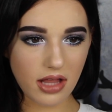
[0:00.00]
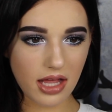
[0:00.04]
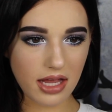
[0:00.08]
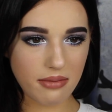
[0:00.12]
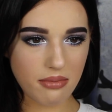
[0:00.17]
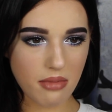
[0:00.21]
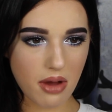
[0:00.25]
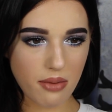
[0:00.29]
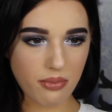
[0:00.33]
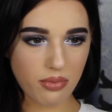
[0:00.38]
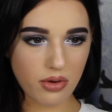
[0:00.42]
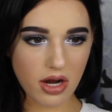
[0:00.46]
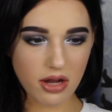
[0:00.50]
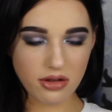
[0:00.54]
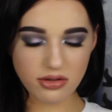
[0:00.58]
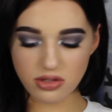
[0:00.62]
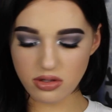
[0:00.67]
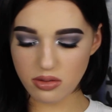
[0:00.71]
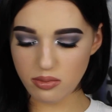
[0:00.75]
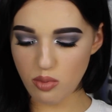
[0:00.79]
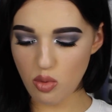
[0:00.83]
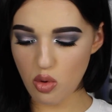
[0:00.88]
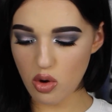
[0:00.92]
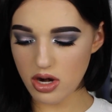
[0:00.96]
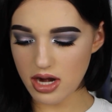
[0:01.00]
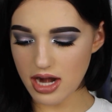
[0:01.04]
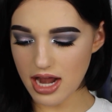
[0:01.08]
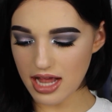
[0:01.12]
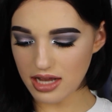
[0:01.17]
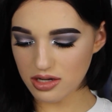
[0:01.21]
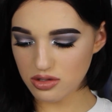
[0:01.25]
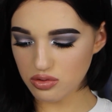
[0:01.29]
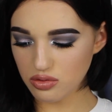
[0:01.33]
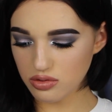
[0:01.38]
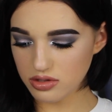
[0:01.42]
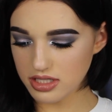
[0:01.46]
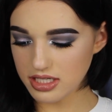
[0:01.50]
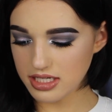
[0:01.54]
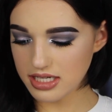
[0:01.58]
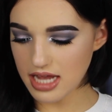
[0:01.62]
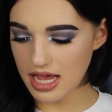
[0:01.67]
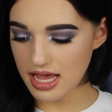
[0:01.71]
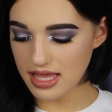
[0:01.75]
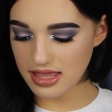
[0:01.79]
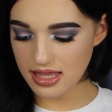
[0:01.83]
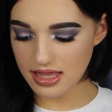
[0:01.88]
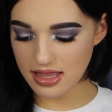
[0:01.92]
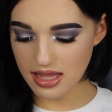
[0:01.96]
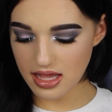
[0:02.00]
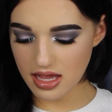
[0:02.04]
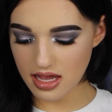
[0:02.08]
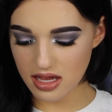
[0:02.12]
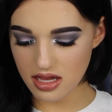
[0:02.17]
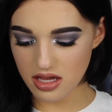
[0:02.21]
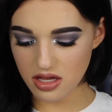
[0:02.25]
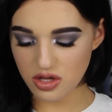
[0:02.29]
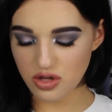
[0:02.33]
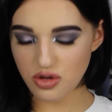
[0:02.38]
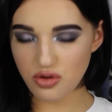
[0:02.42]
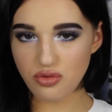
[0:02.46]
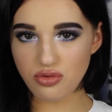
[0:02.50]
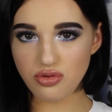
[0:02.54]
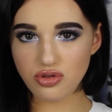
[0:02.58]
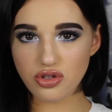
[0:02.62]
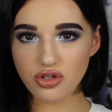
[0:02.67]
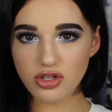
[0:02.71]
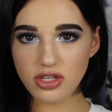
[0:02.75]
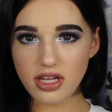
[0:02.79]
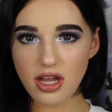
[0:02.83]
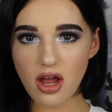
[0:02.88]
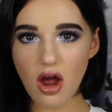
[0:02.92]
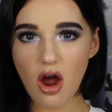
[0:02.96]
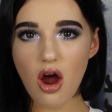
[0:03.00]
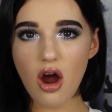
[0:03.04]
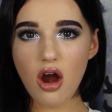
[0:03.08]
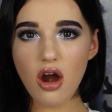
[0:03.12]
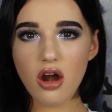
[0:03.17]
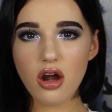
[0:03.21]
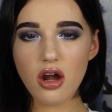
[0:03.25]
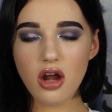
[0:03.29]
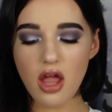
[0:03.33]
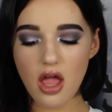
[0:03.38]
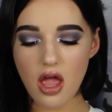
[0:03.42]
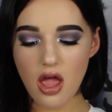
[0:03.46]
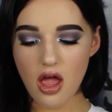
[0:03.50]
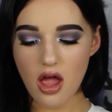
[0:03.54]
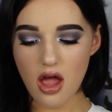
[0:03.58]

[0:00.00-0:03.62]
like my brows are more natural today than they usually are,